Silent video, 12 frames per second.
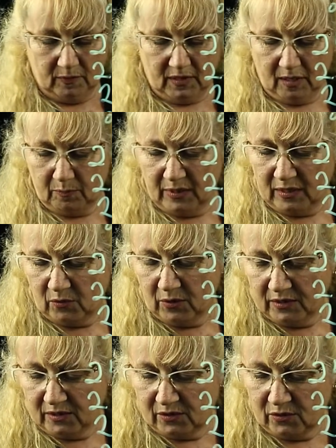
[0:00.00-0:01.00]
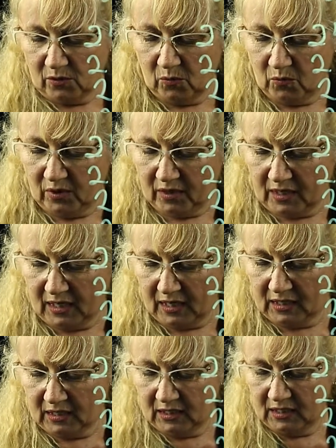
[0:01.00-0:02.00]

That pink one is not working.